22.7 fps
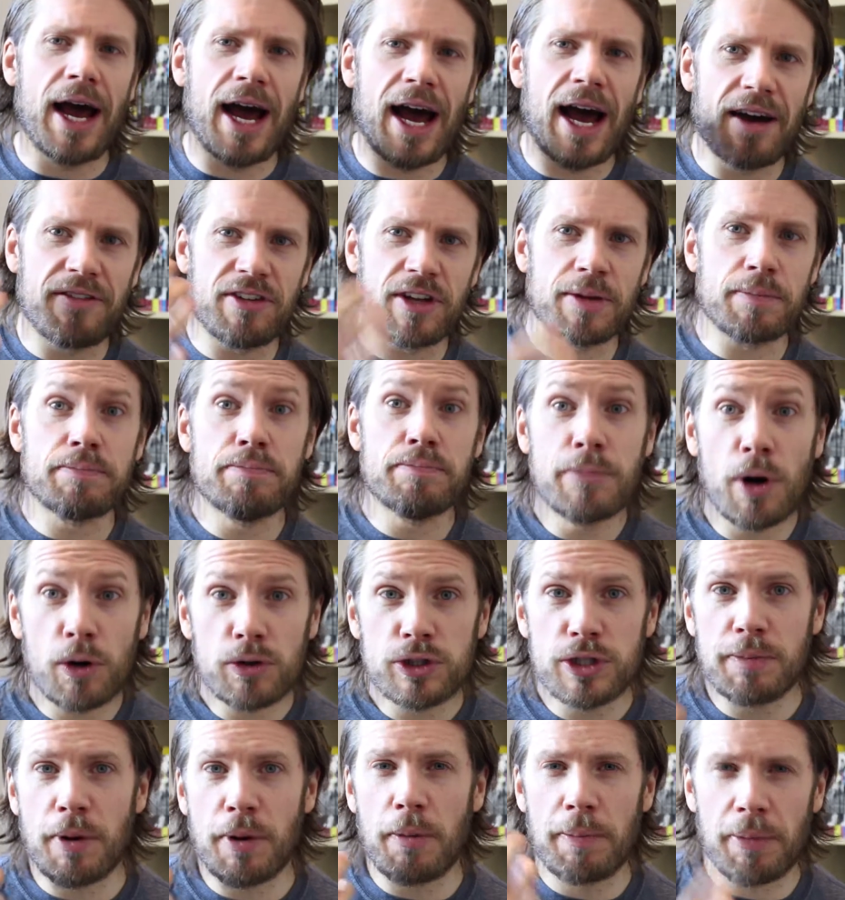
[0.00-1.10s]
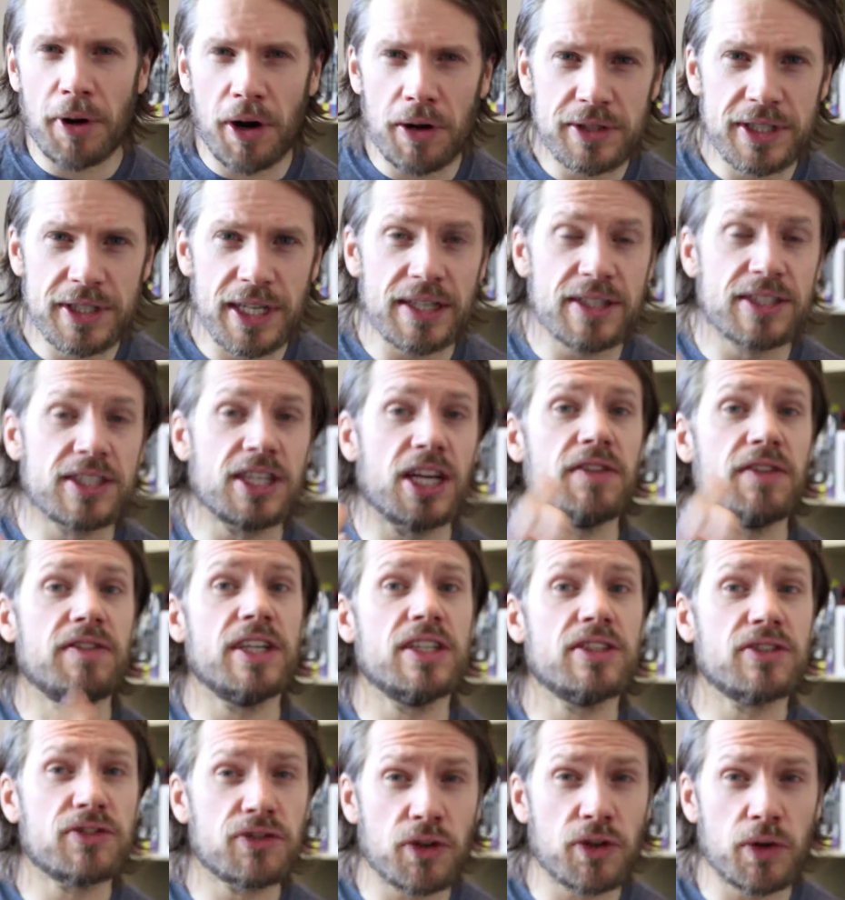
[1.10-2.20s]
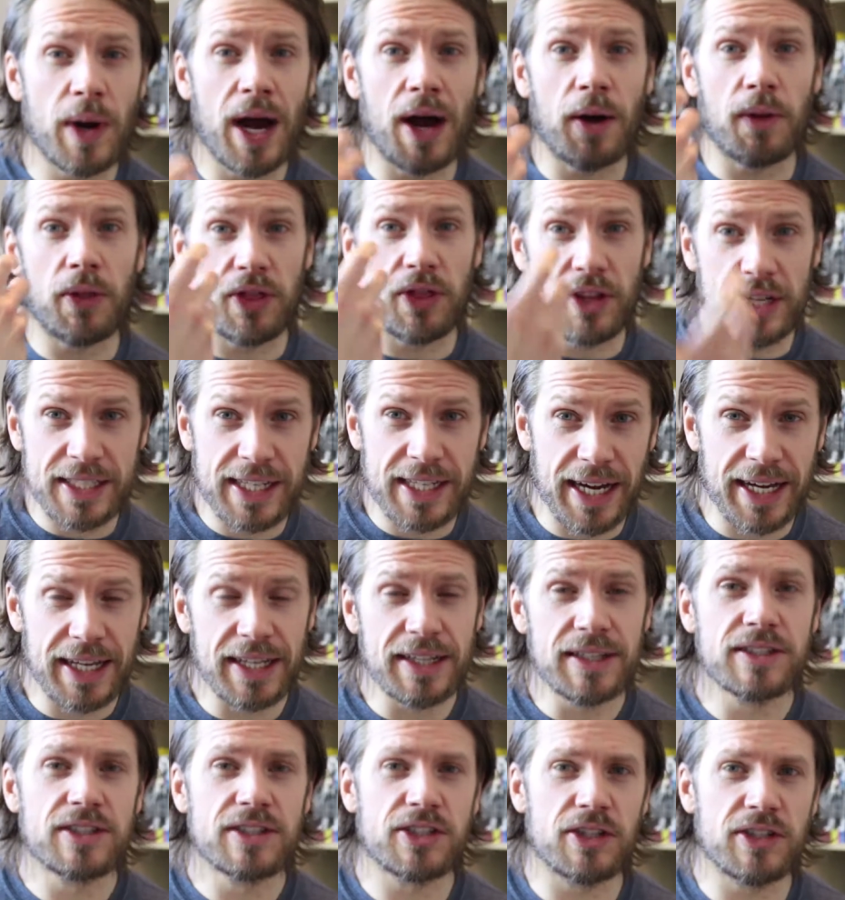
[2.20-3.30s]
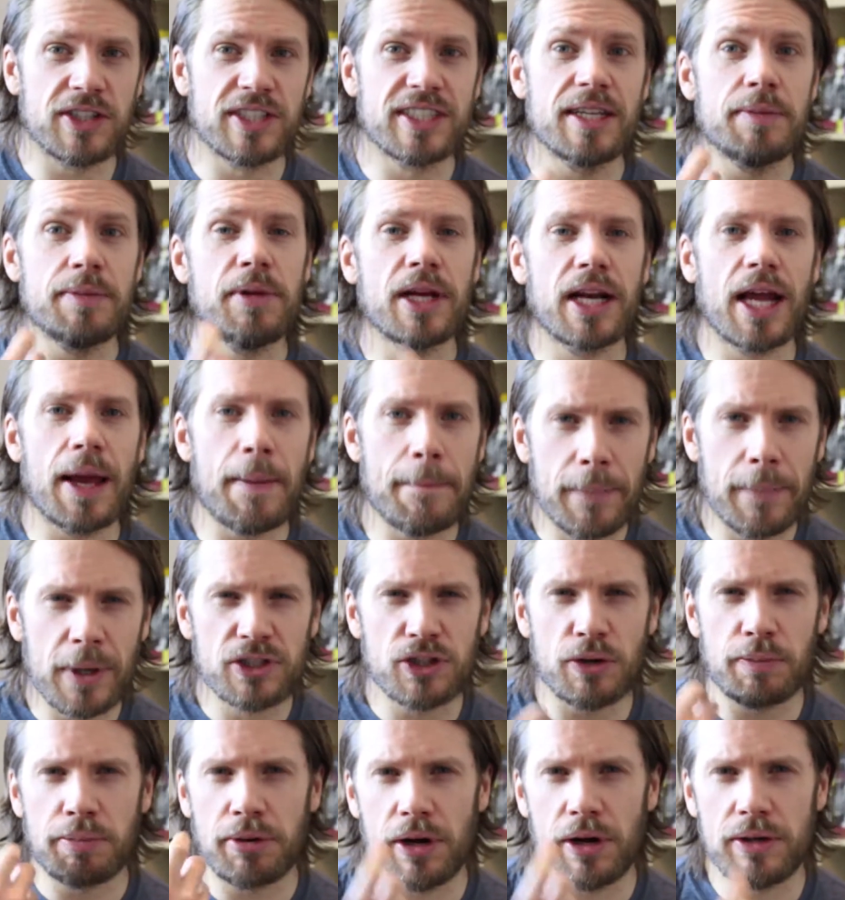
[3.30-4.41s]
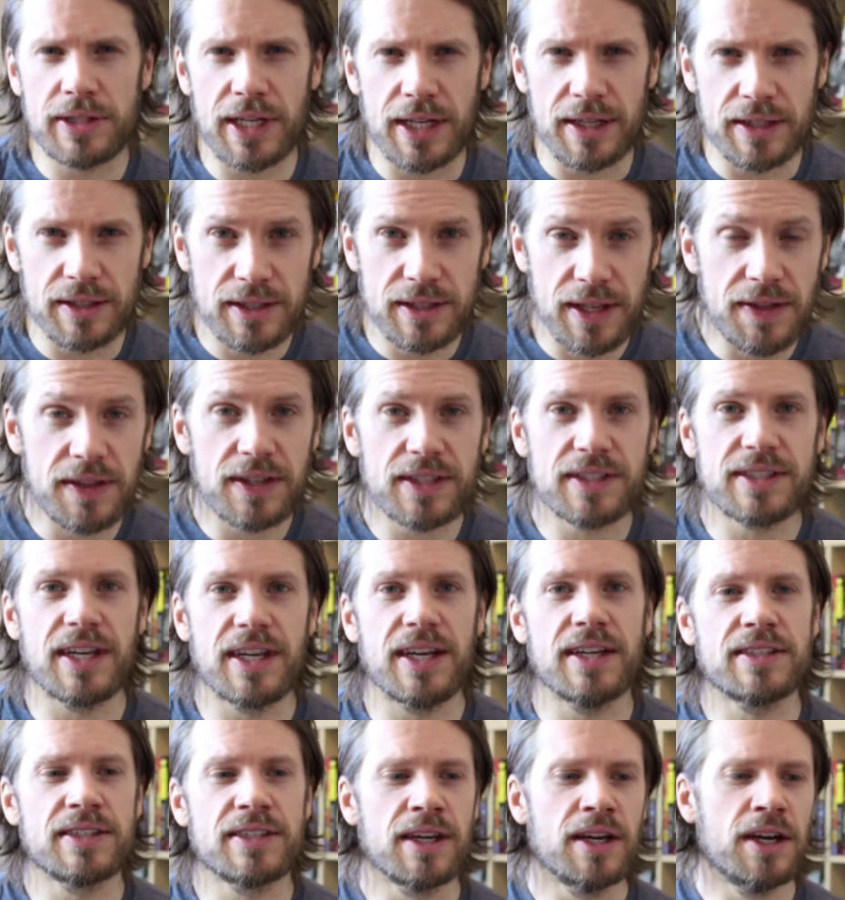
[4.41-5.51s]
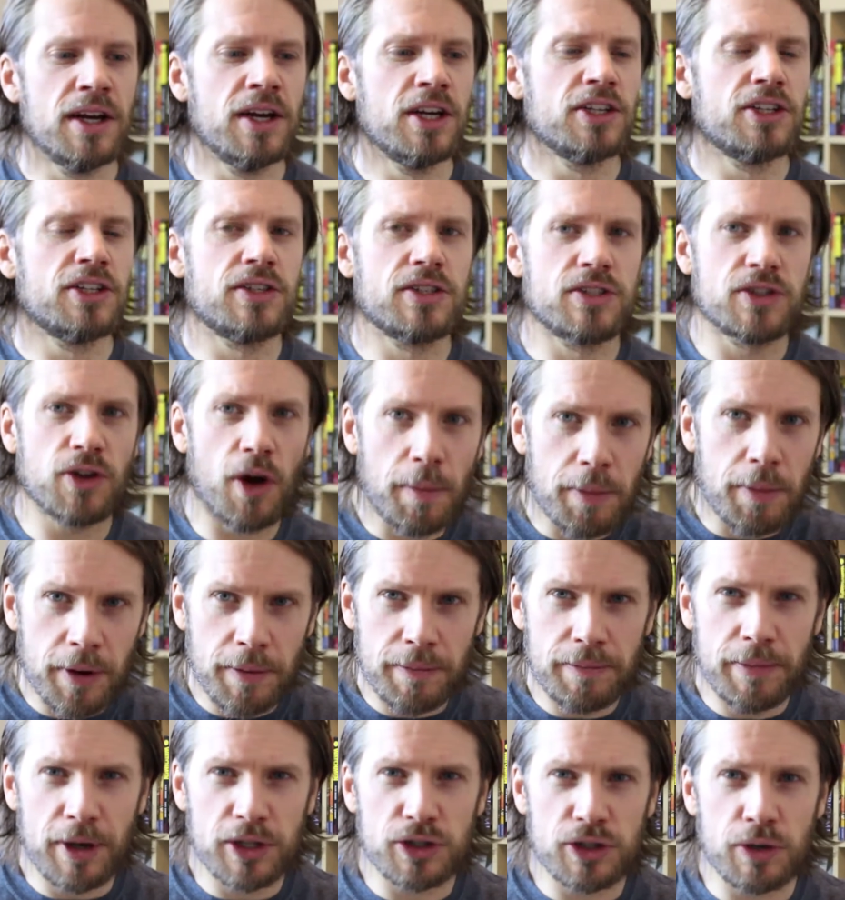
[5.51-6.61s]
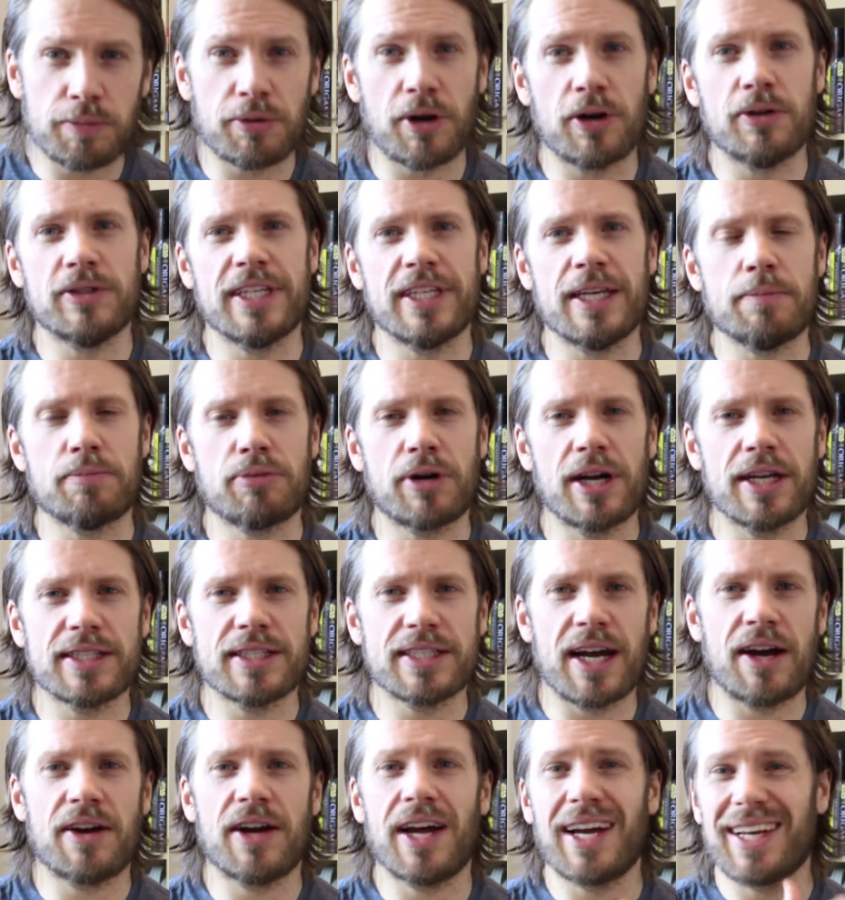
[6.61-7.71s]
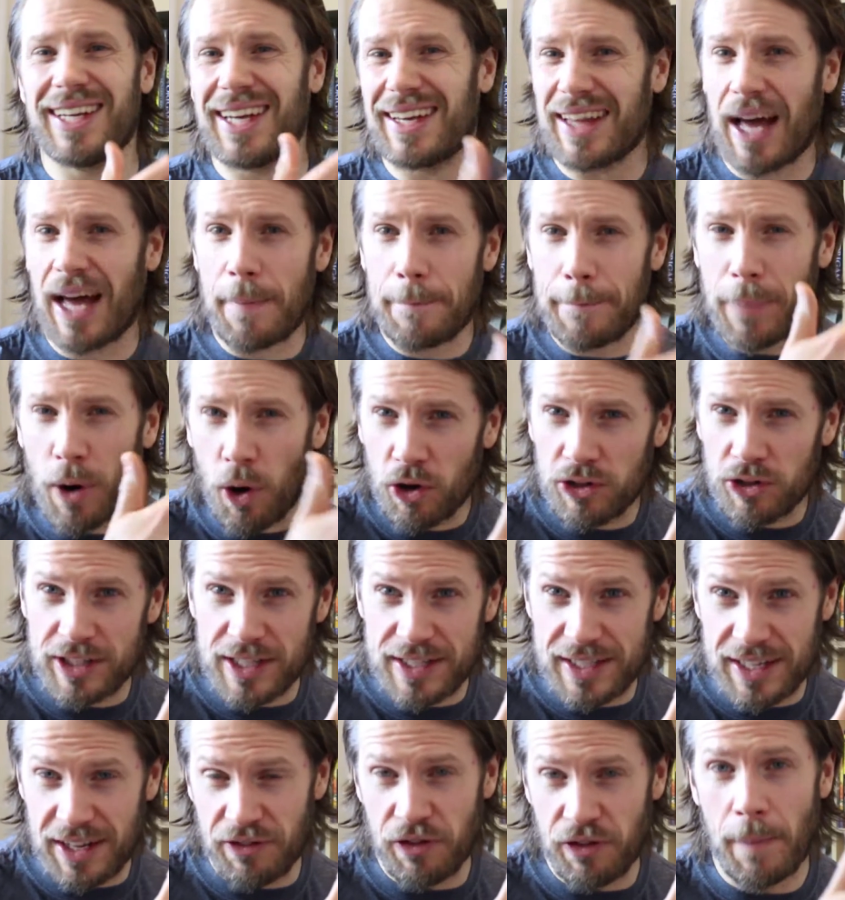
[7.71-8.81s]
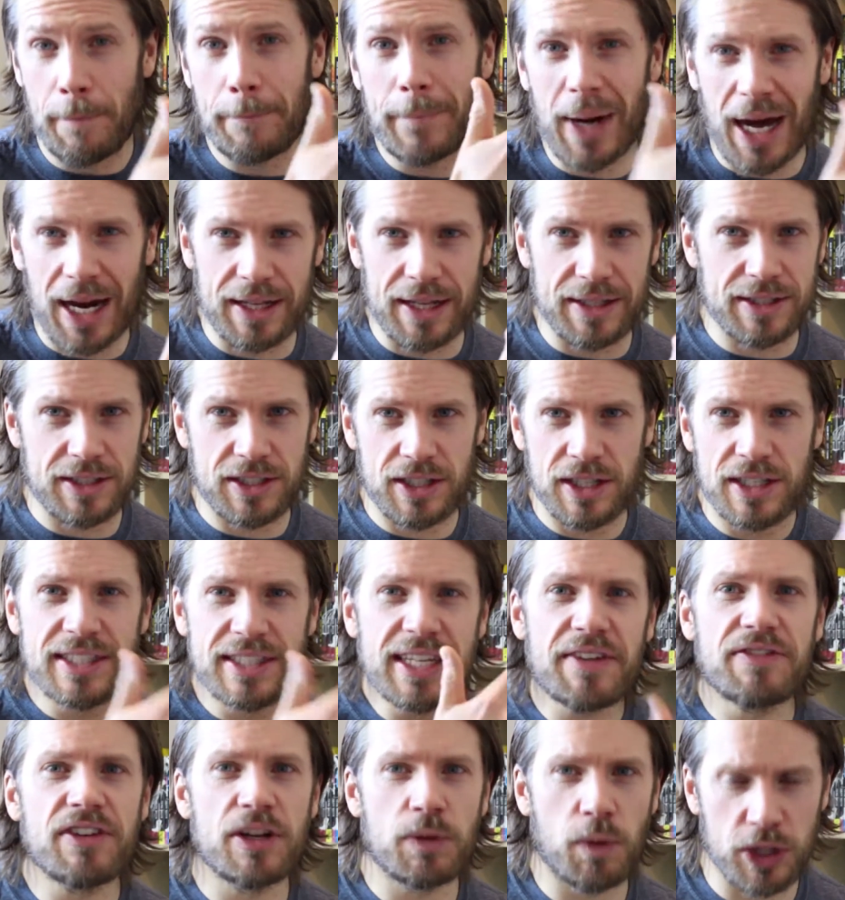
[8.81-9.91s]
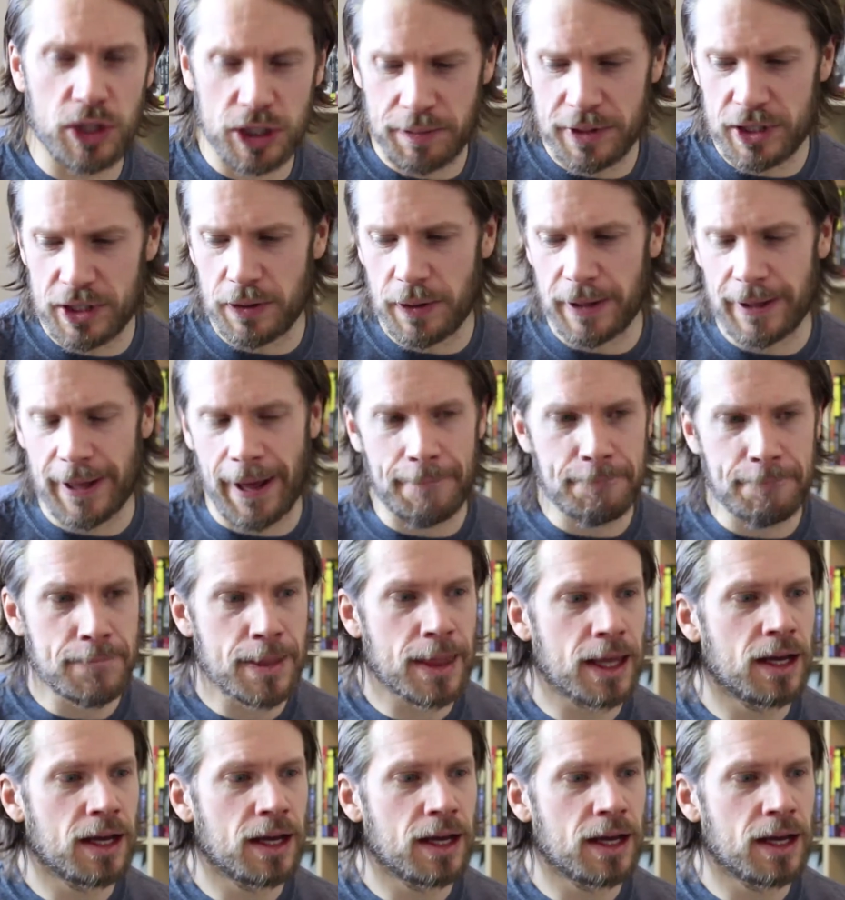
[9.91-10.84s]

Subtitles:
having multiple protein servings throughout the day to stimulate muscle protein synthesis, stop muscle protein breakdown, and get that positive balance. Definitely want to be doing that.